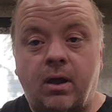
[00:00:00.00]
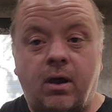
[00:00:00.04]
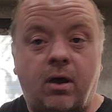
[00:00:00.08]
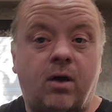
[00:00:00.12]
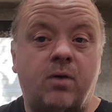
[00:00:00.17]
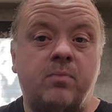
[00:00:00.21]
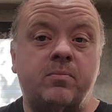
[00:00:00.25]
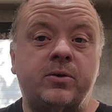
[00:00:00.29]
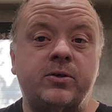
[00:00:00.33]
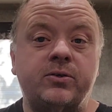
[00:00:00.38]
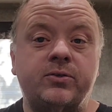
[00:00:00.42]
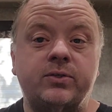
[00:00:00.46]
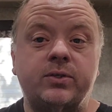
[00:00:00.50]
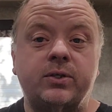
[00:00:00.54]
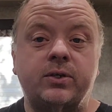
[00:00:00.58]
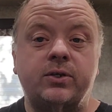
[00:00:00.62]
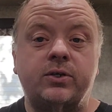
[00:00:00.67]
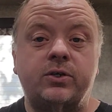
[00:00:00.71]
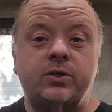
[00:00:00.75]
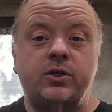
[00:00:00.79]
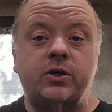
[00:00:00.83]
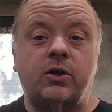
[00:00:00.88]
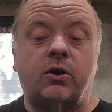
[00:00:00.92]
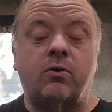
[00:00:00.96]

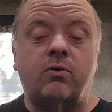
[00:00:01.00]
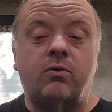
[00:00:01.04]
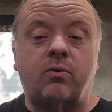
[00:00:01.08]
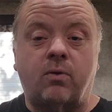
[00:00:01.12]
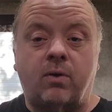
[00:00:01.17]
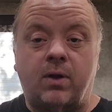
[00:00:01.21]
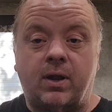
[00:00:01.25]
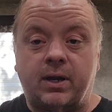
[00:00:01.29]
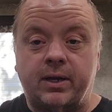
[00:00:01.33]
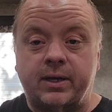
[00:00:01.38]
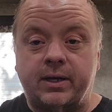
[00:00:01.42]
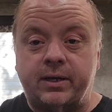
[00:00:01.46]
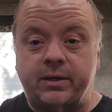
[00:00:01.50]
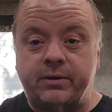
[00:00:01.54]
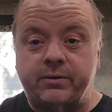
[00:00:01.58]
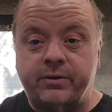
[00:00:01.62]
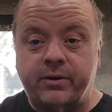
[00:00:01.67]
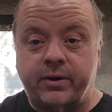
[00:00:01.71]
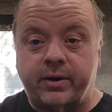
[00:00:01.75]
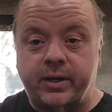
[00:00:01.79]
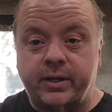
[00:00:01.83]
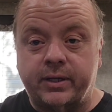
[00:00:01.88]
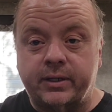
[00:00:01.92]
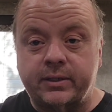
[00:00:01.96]
Almost show quality
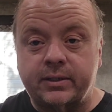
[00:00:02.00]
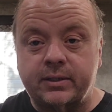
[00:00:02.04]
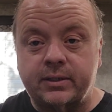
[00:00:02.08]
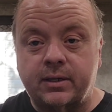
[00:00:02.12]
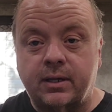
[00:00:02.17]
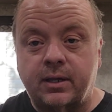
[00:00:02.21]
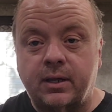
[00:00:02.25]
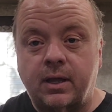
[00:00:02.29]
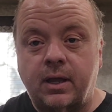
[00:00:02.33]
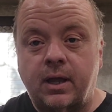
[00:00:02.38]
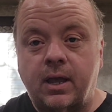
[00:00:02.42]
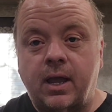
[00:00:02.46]
trucks.